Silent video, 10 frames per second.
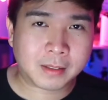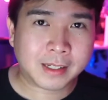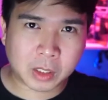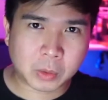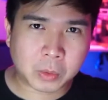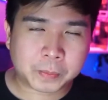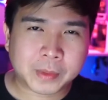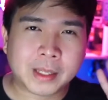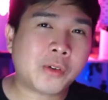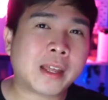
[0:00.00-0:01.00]
Number 2,
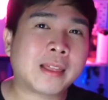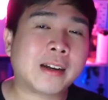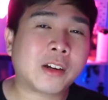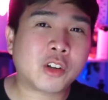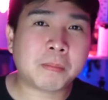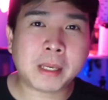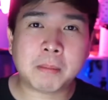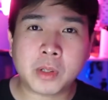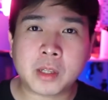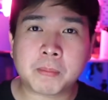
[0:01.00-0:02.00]
we know that there could
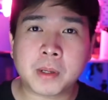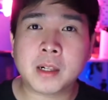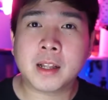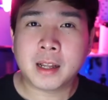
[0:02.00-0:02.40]
be multiple